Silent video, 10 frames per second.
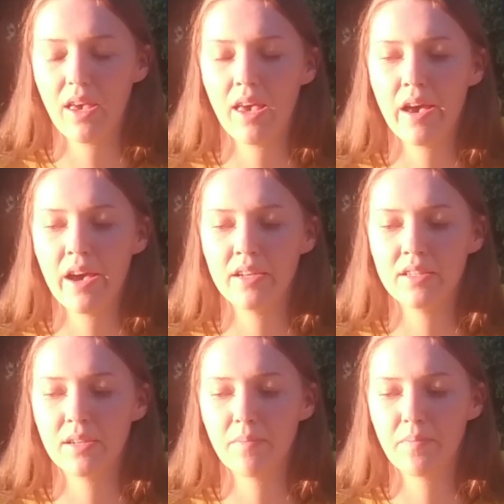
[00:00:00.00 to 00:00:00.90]

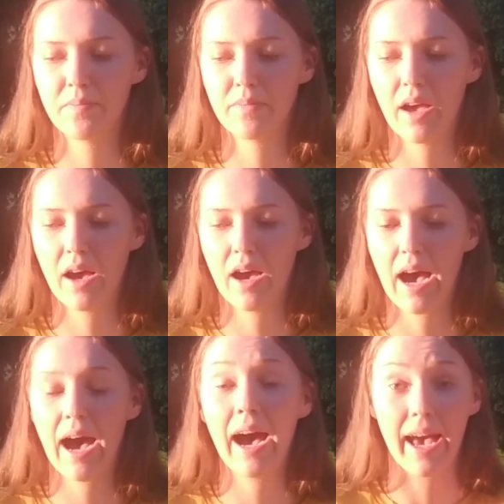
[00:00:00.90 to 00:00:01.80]
and
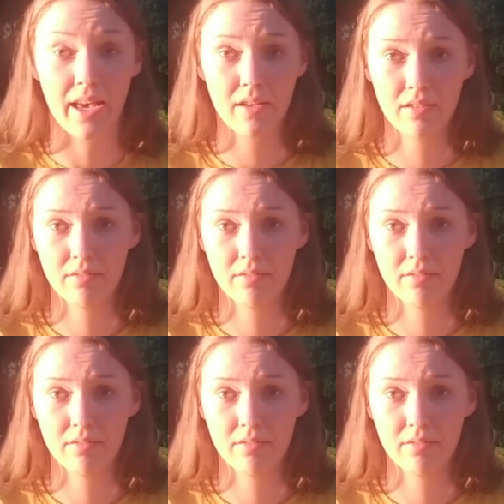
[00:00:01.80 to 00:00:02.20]
I'm